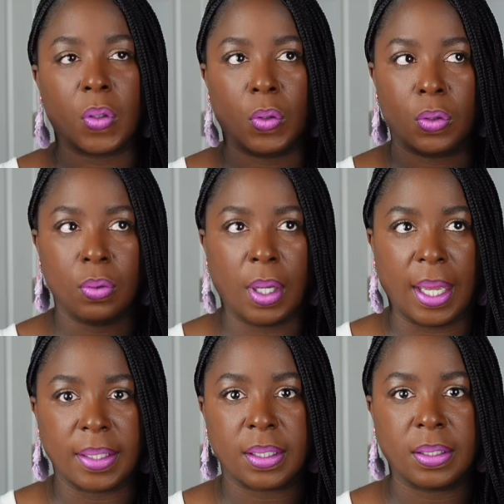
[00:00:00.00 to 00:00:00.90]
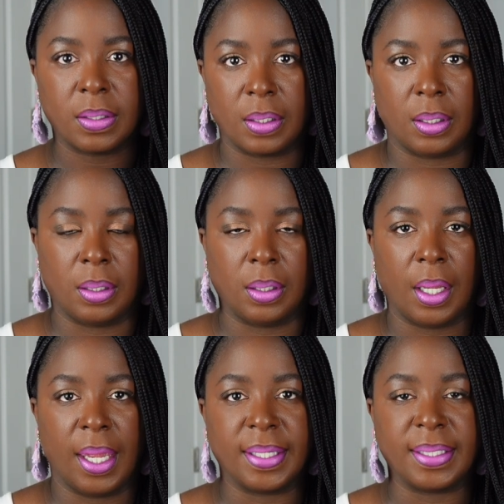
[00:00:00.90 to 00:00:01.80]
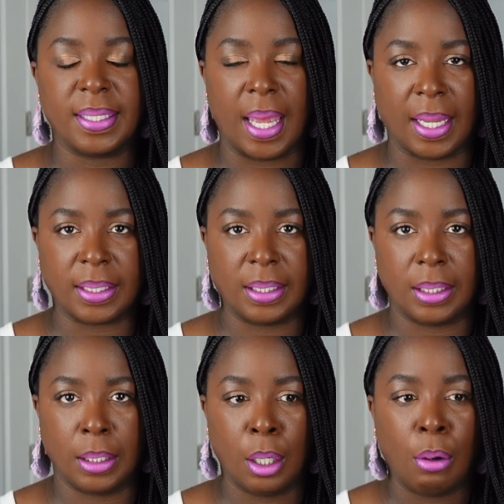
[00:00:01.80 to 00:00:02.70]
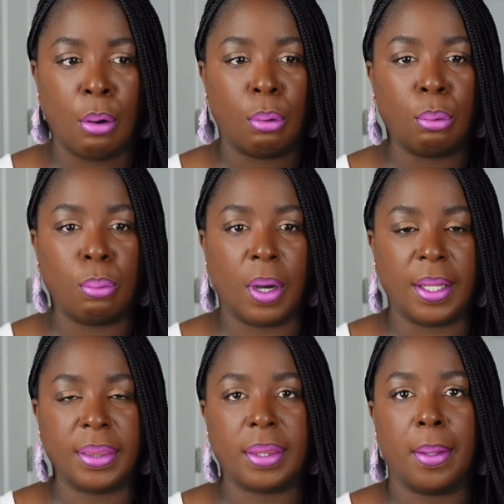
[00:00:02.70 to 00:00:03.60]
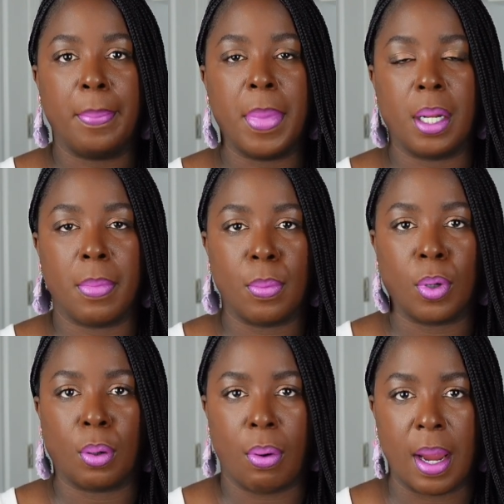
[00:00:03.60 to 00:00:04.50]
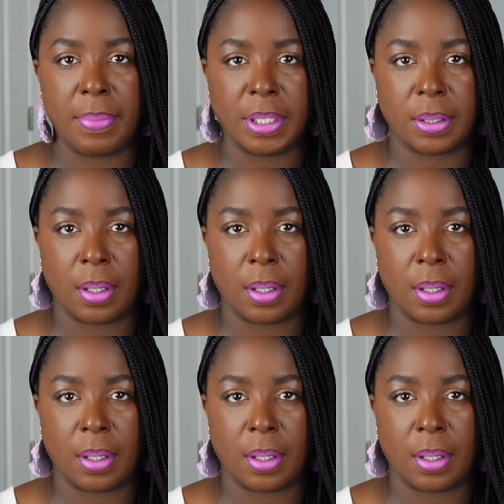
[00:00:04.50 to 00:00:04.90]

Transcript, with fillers: so you guys can see exactly what the minimum requirements